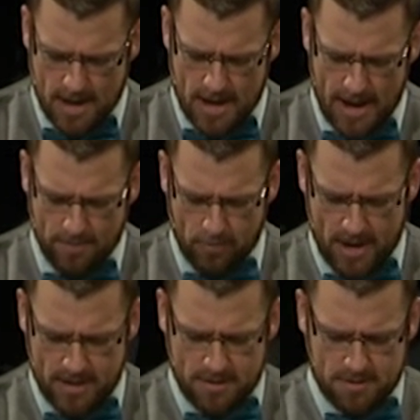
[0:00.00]
And I
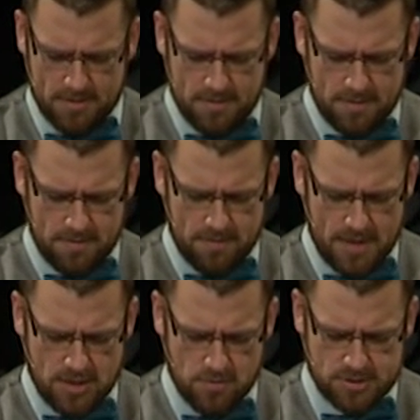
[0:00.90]
pray
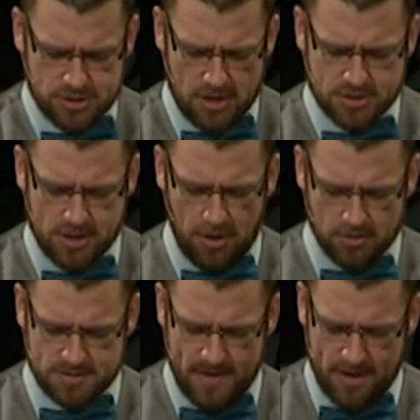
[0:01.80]
that you would start to
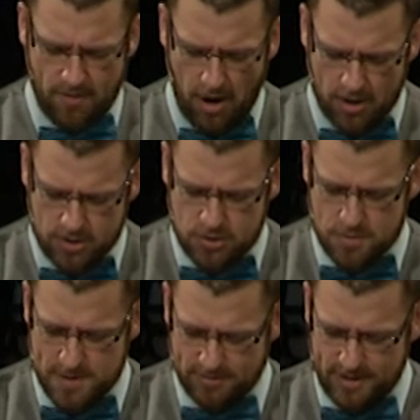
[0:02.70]
cultivate a heart of
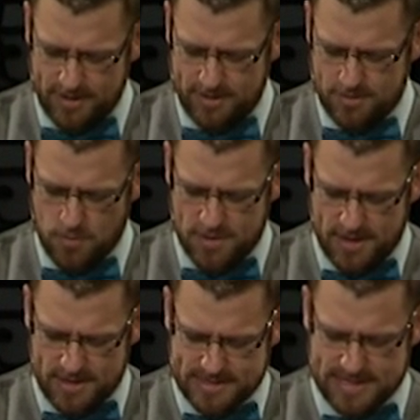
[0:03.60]
humility
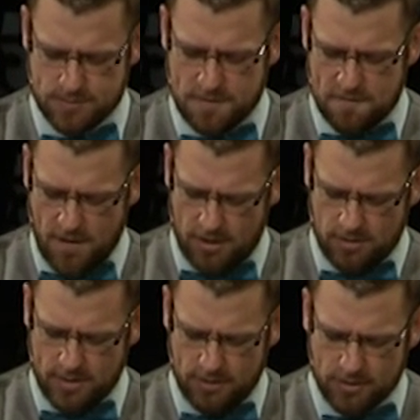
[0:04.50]
within us as we
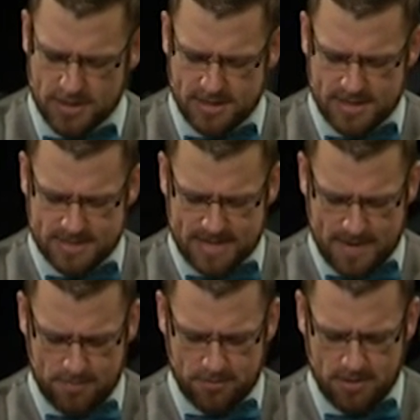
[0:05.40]
follow and look at the
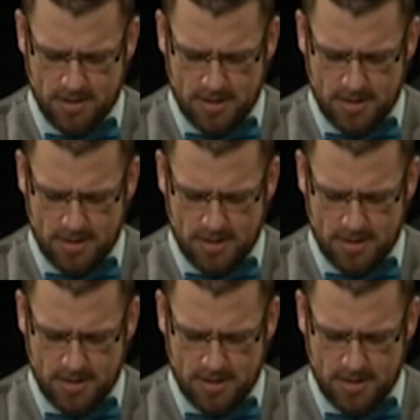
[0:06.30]
example